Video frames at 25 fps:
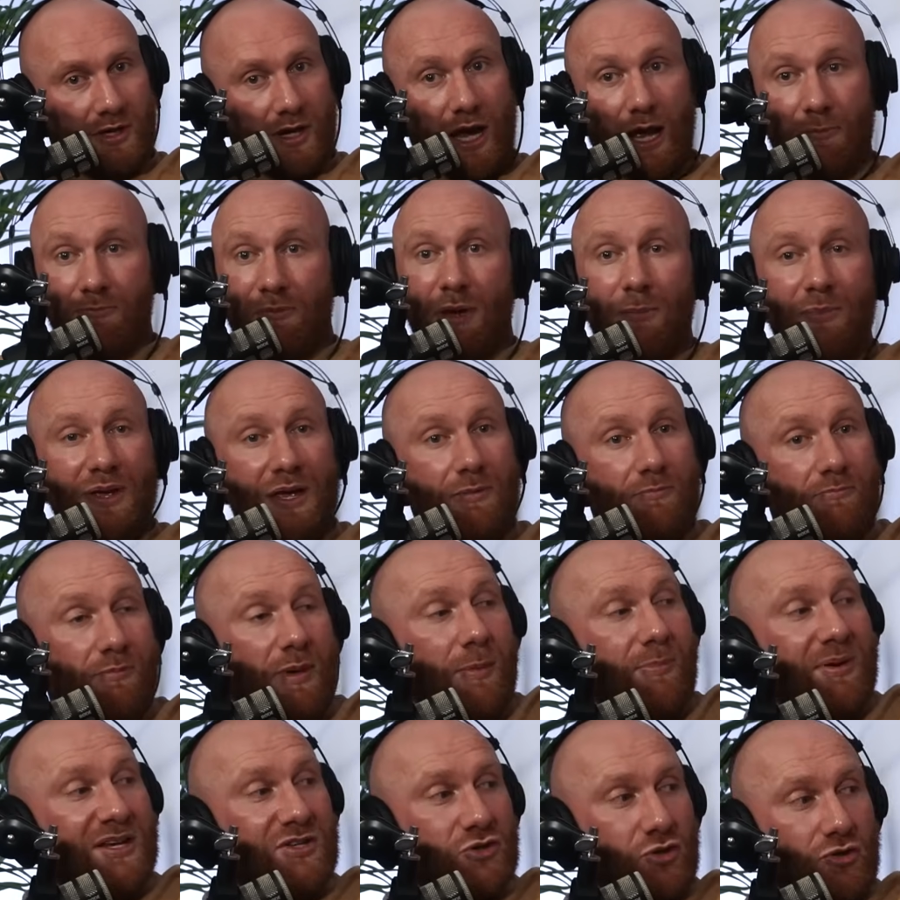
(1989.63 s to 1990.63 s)
And
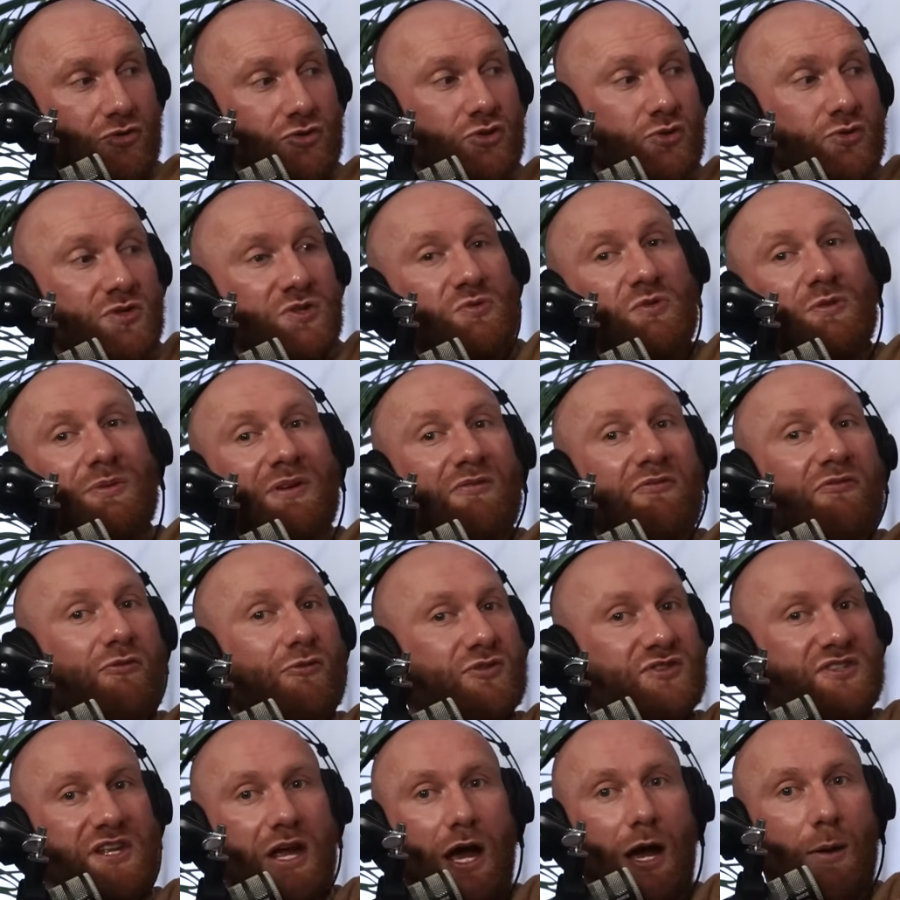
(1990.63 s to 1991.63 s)
maybe John Jones would have been
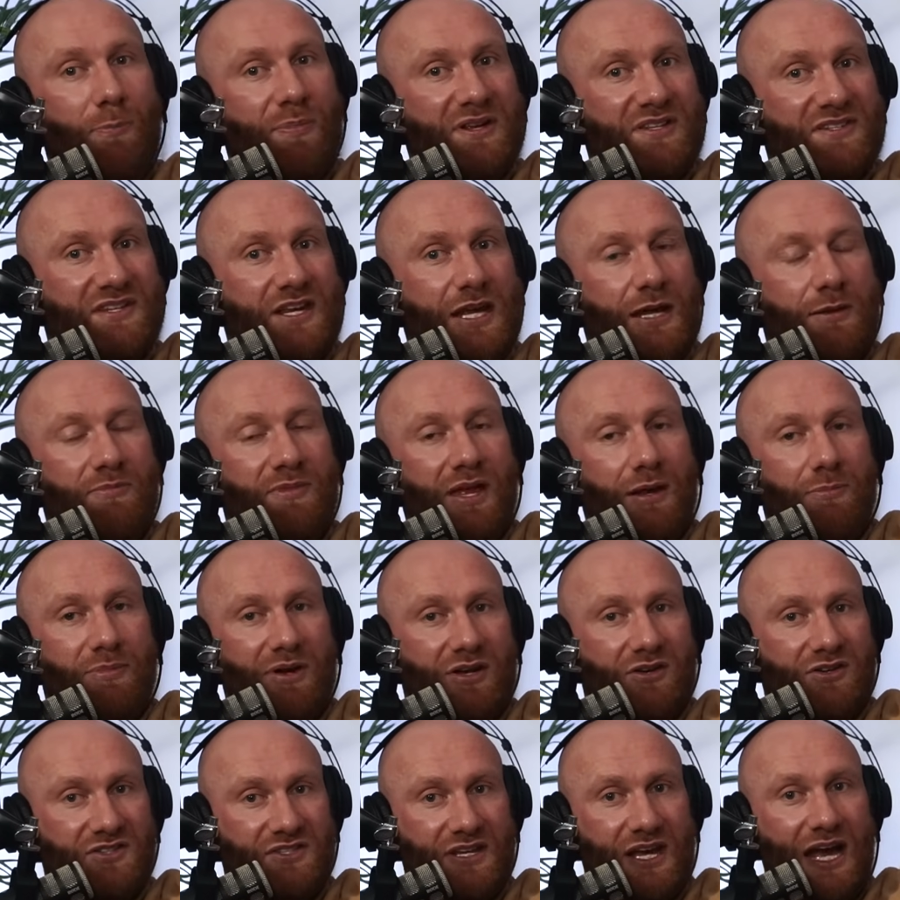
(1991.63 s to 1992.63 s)
forced to up his game then,
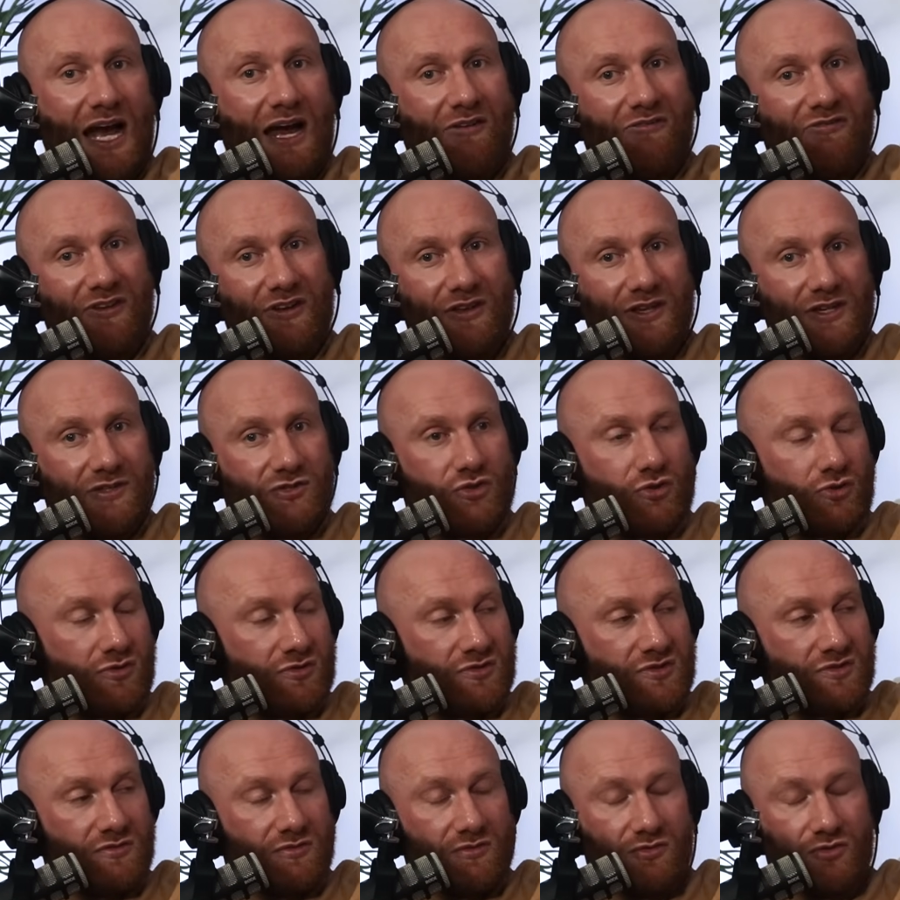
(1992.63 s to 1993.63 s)
because I felt like
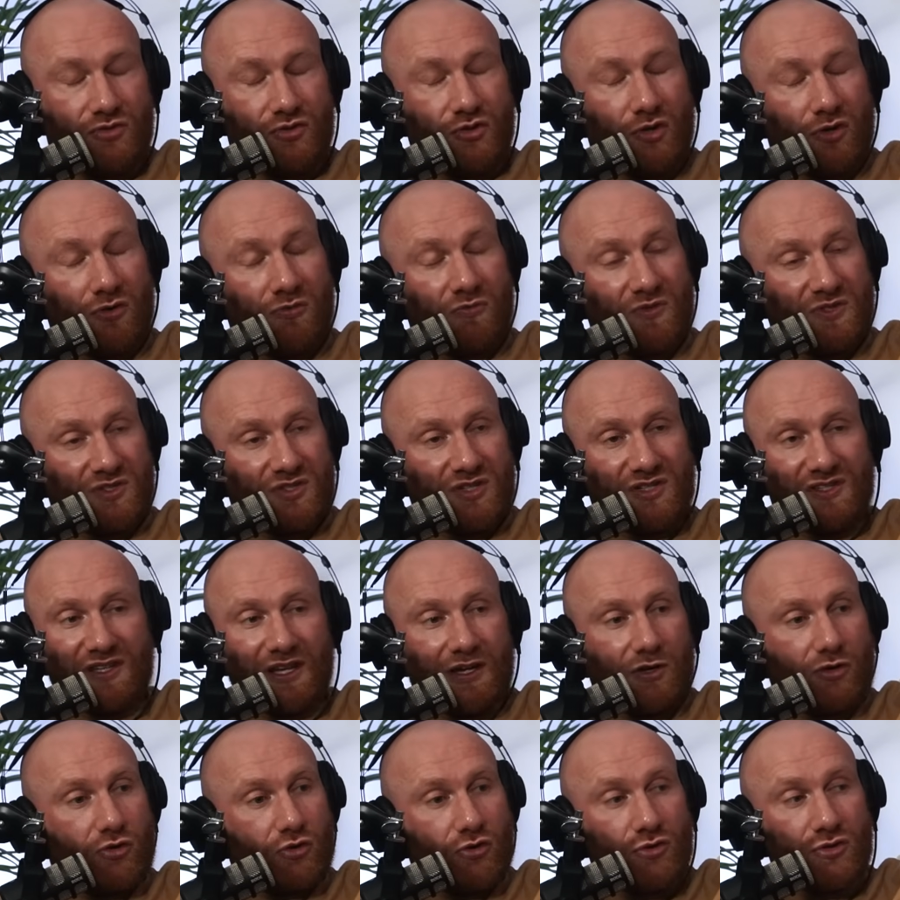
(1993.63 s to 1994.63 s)
John was just
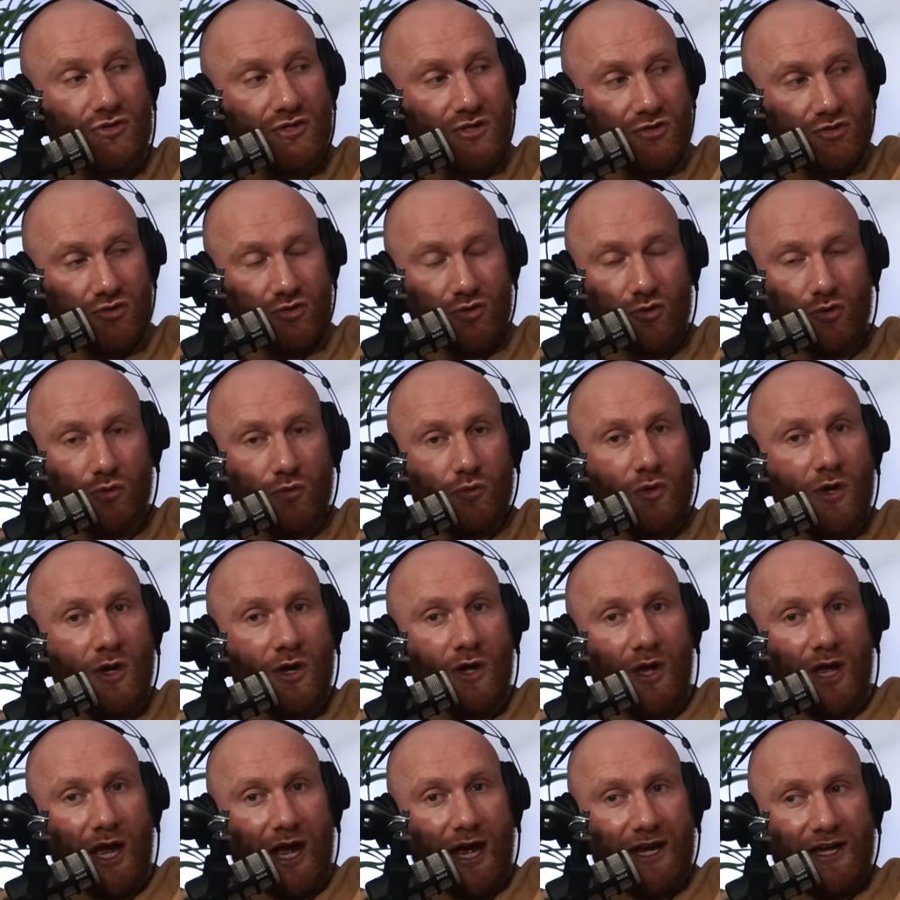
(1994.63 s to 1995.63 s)
in cruise control,
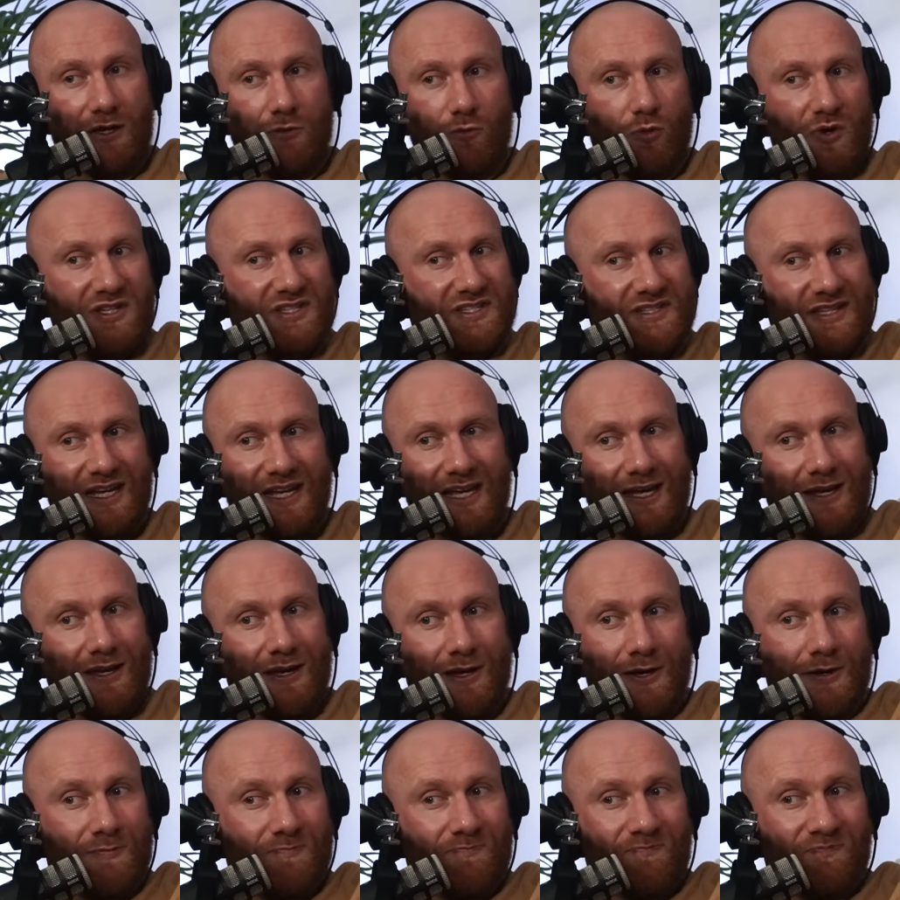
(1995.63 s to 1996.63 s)
and there
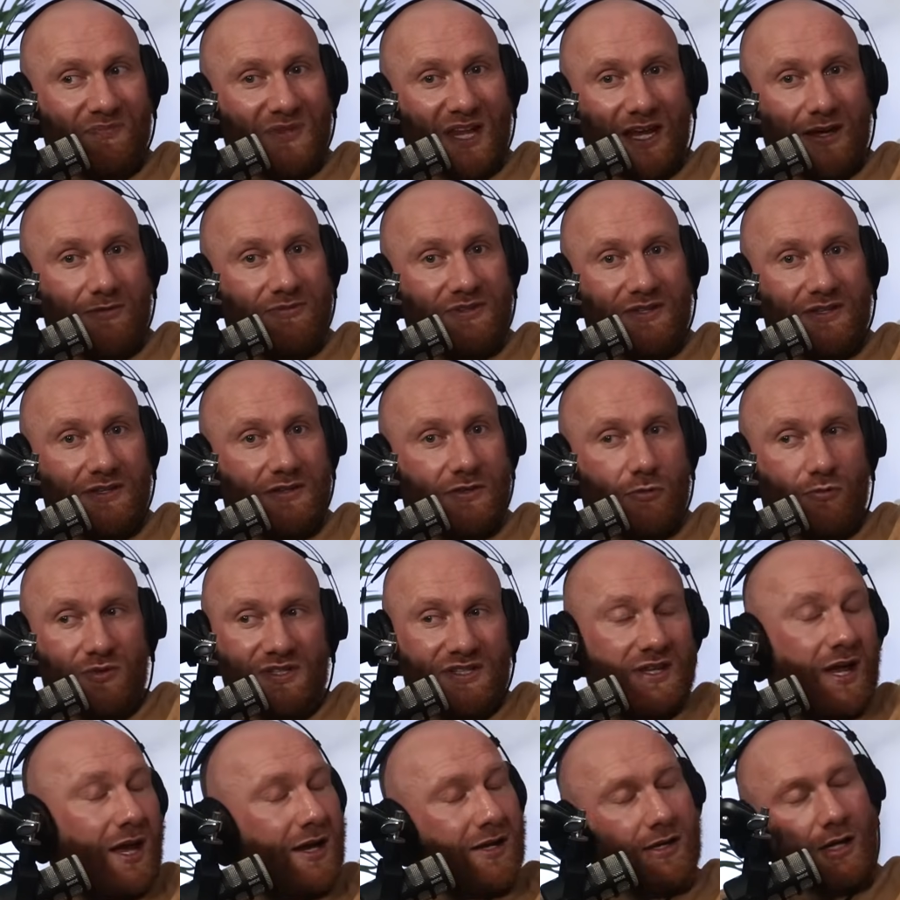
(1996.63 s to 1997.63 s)
was
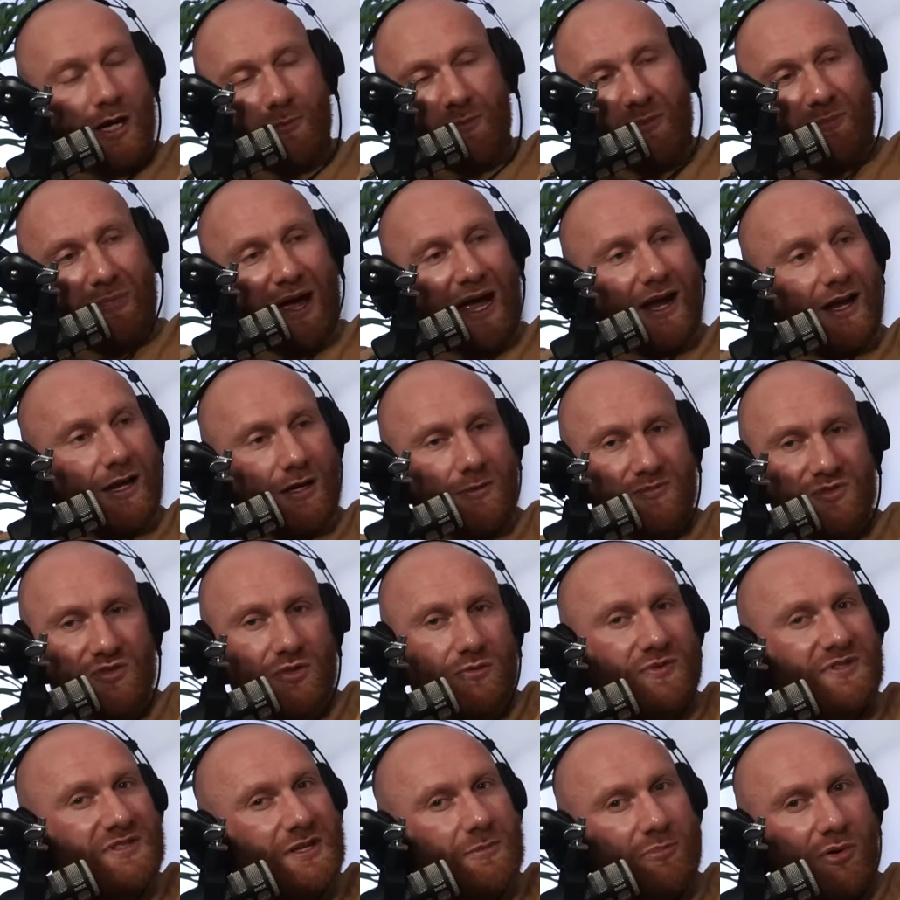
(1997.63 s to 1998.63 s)
nothing coming back at him, so he
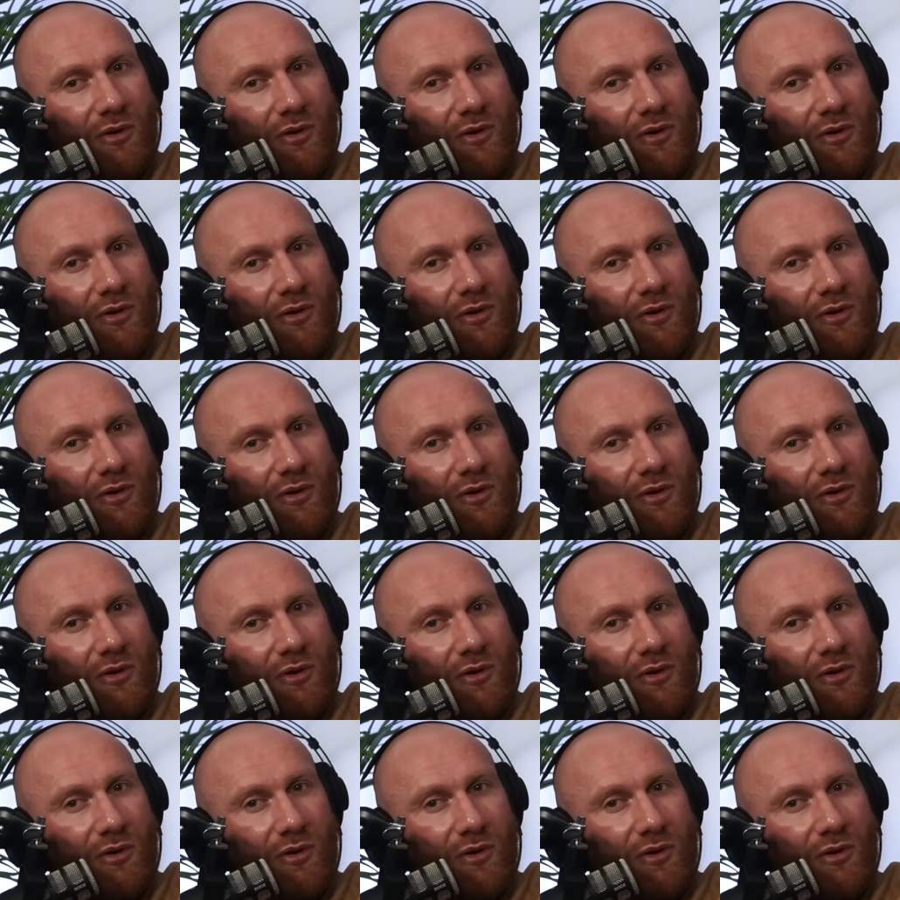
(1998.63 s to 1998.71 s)
wasn't